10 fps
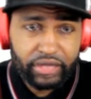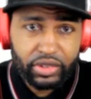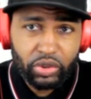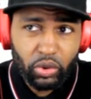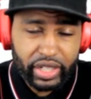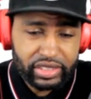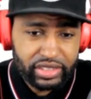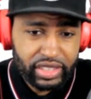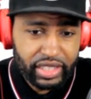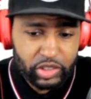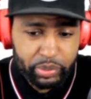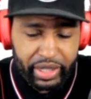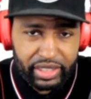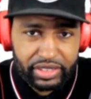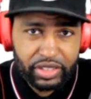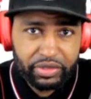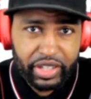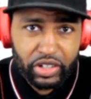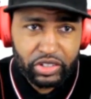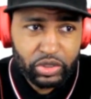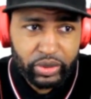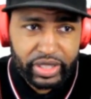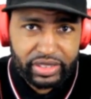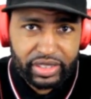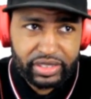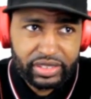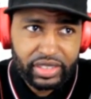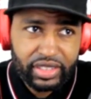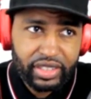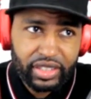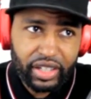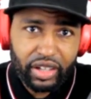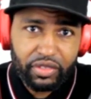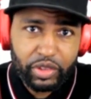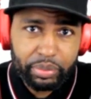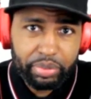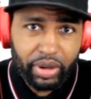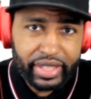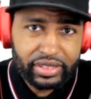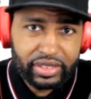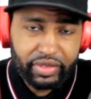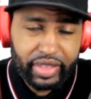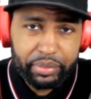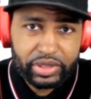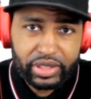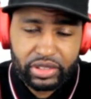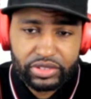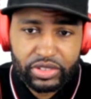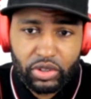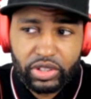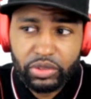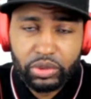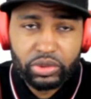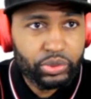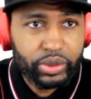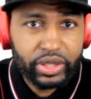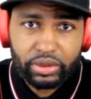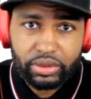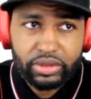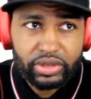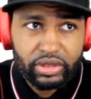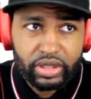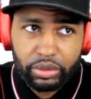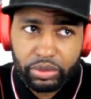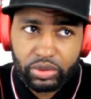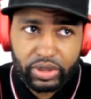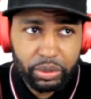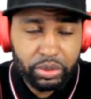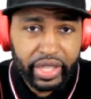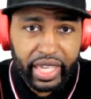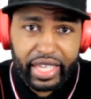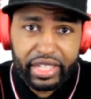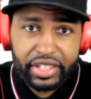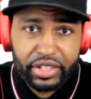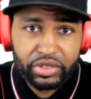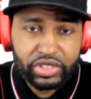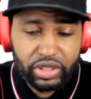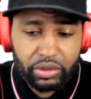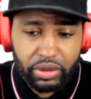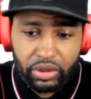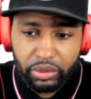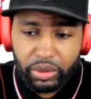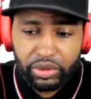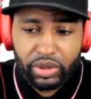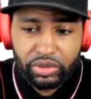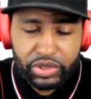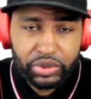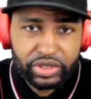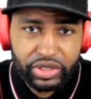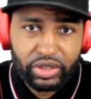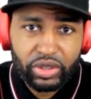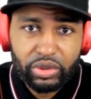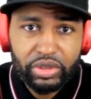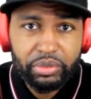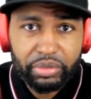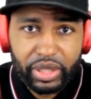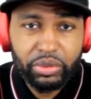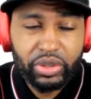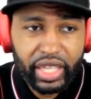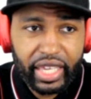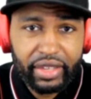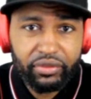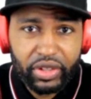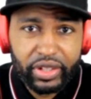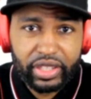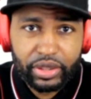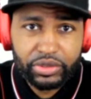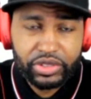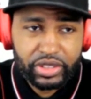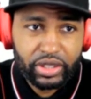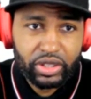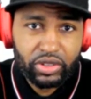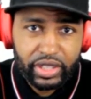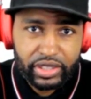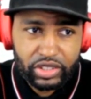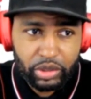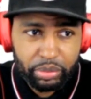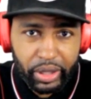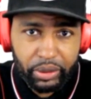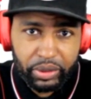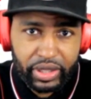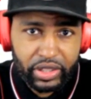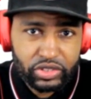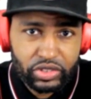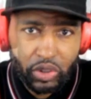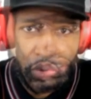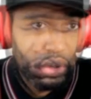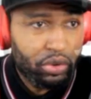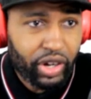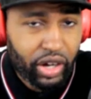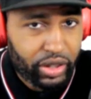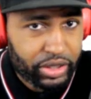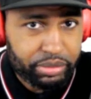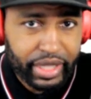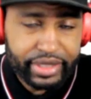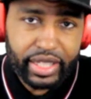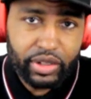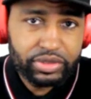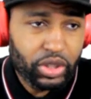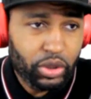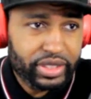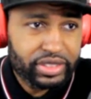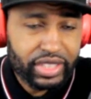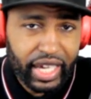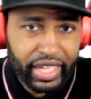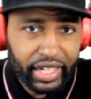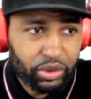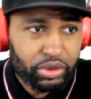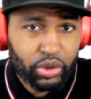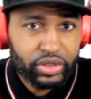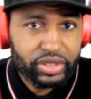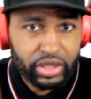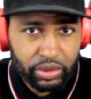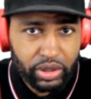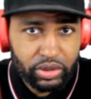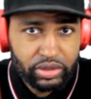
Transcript: or I should say the speculative characteristics of the price of that particular token will dwindle. It will it will head near zero. It won't go to zero, but it will head very close to zero to the point where there's no volume. That's how tokens die. They don't go to zero.